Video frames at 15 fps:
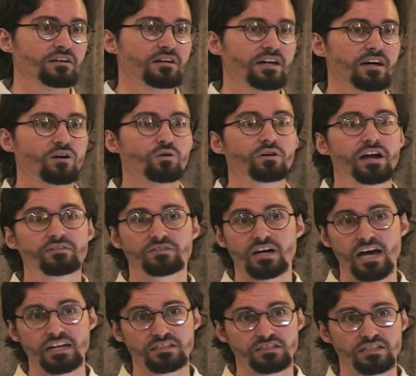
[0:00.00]
uh, or
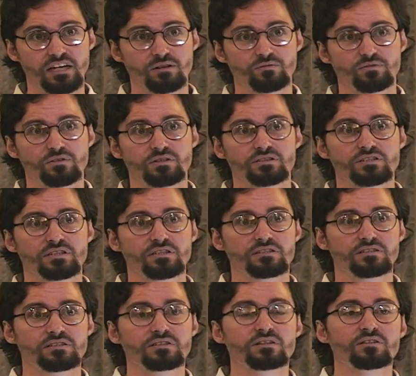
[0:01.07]
Afghanistan, for
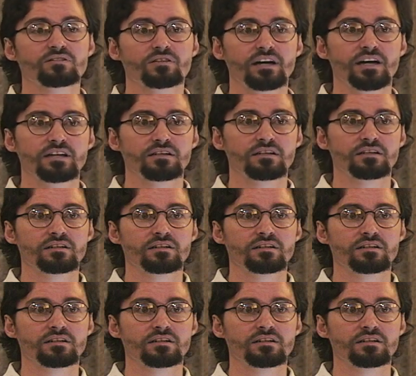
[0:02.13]
instance, right?